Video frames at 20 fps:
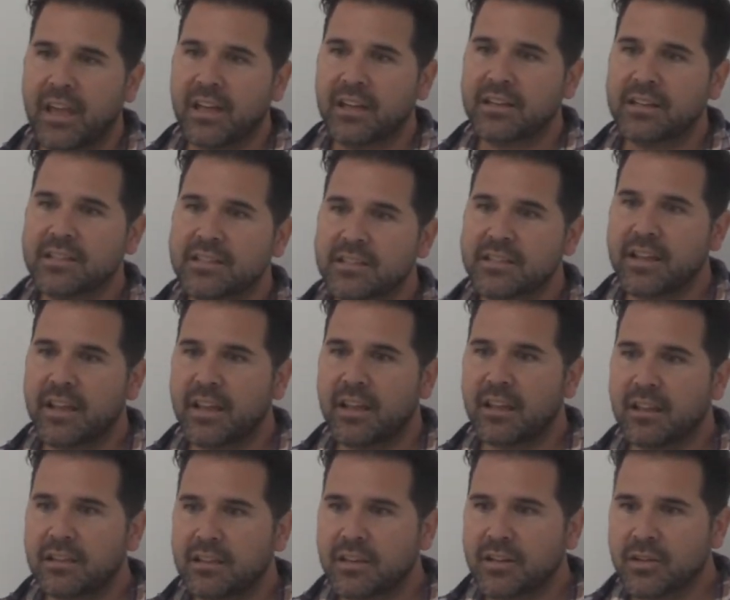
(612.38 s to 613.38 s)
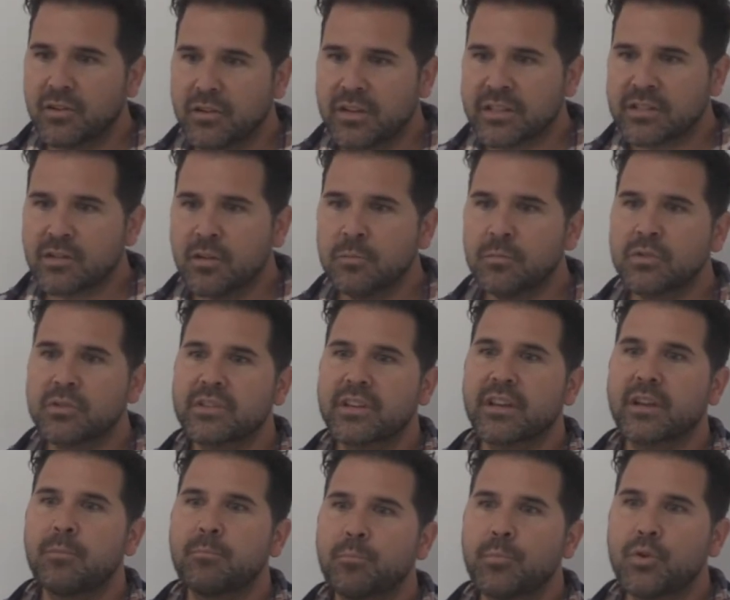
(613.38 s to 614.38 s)
And it's saying, you know, it's almost
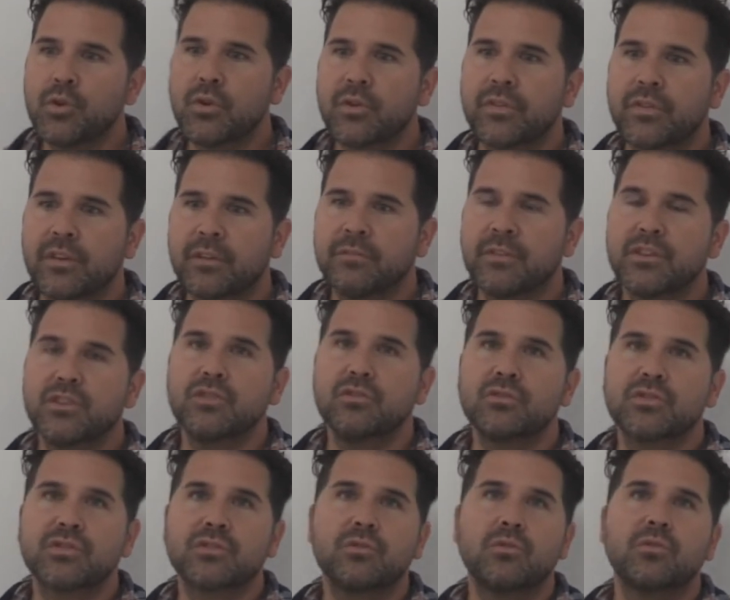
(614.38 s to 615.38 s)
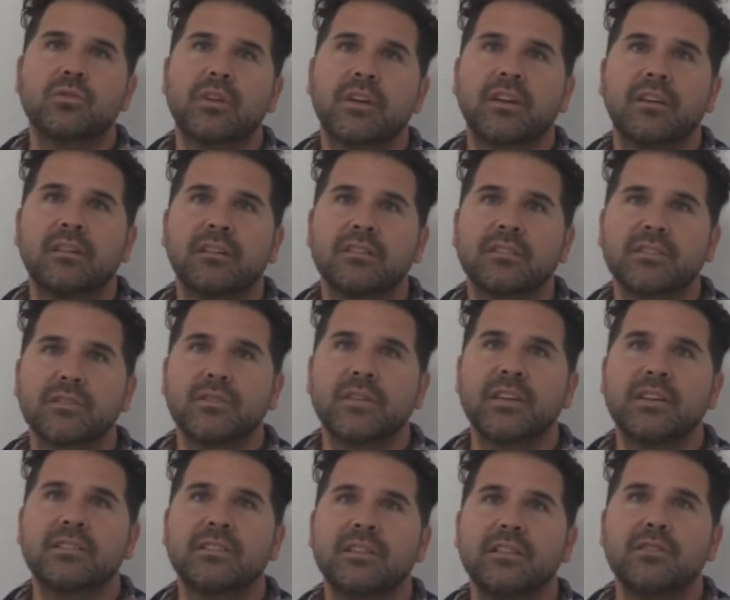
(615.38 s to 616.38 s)
like a birth of a new story. So
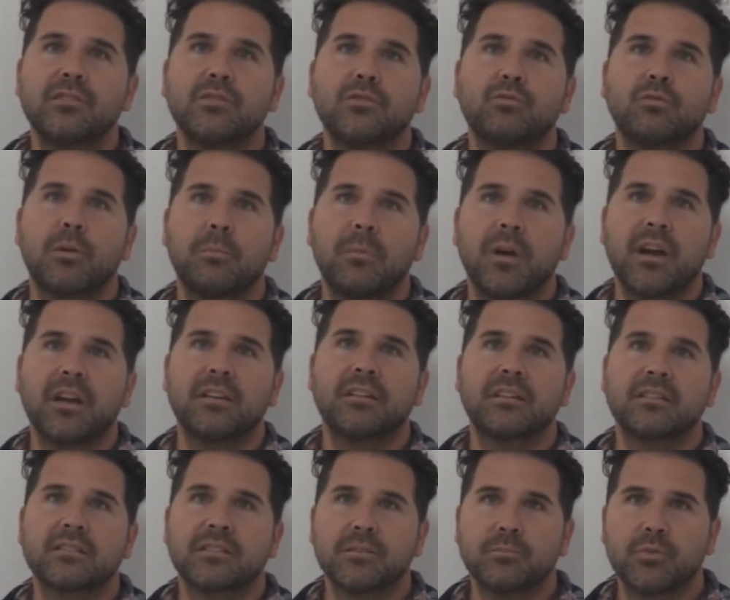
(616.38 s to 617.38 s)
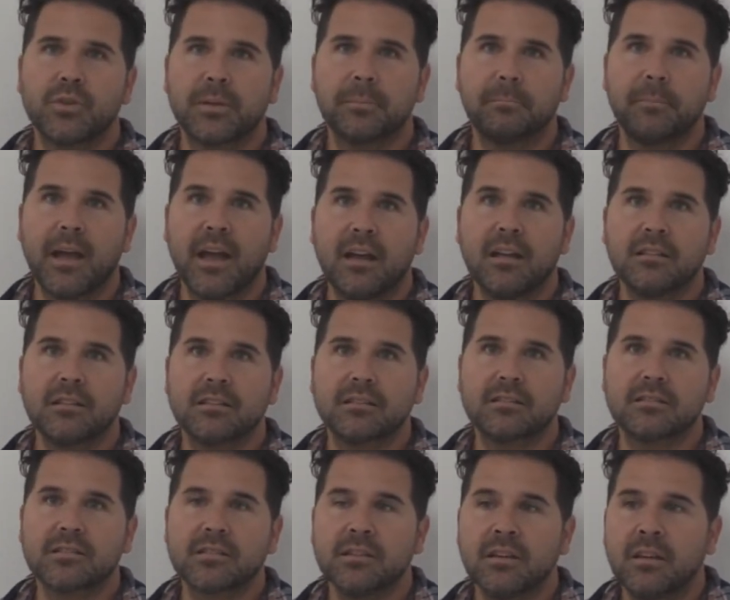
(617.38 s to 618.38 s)
he's here to remind us to bring
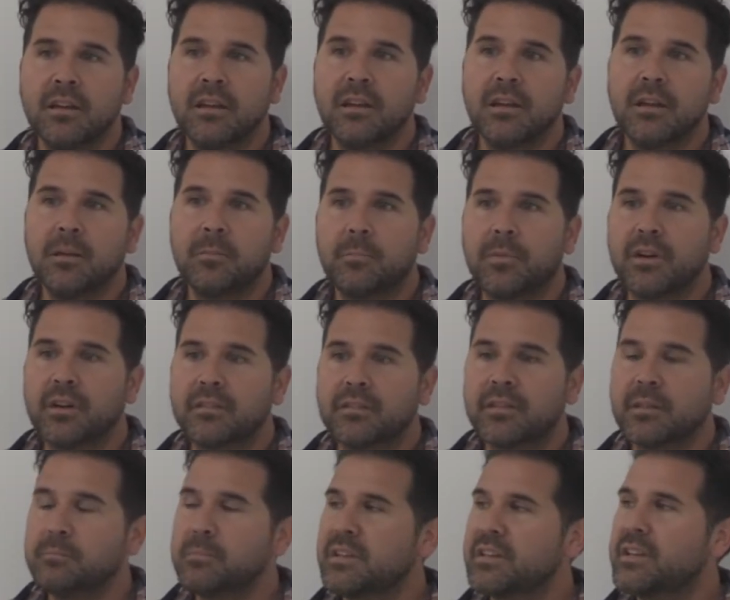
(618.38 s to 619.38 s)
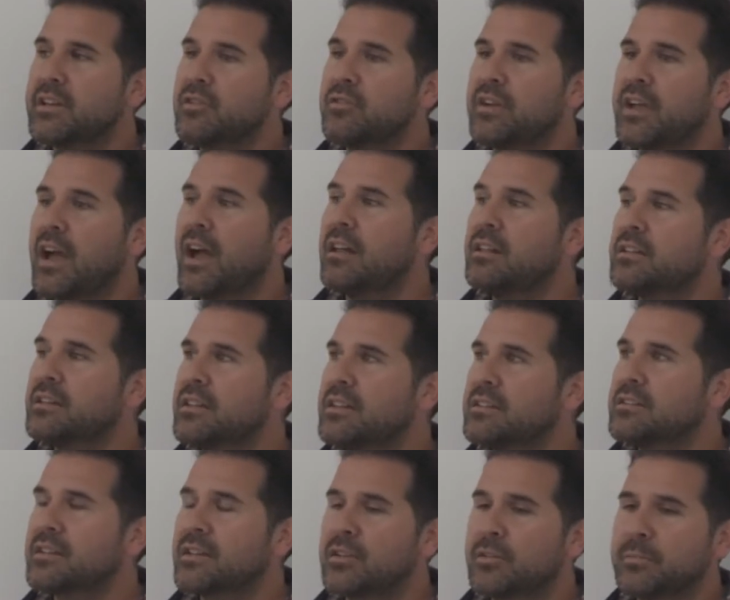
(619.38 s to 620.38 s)
balance, but the
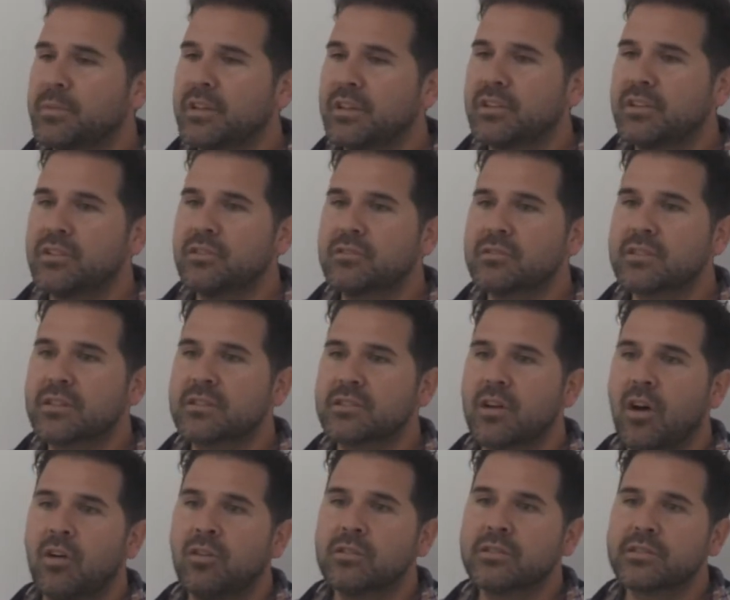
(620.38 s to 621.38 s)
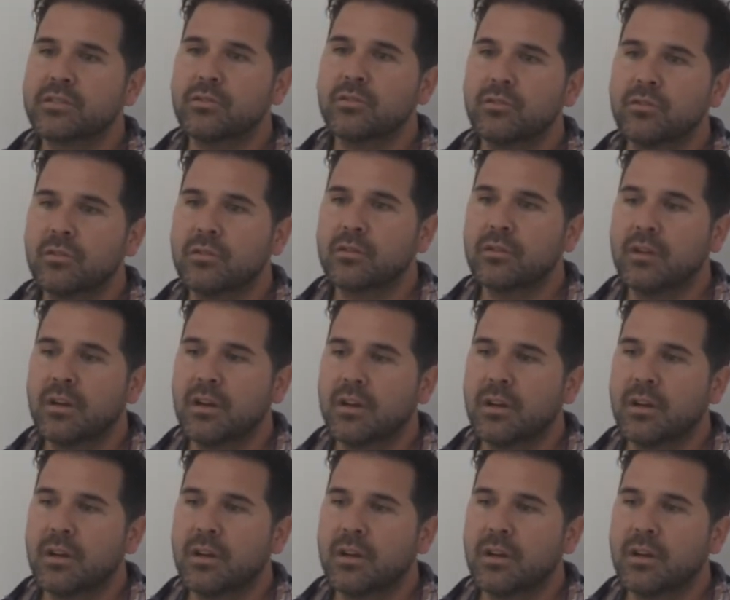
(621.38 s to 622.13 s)
materialities that are being used is also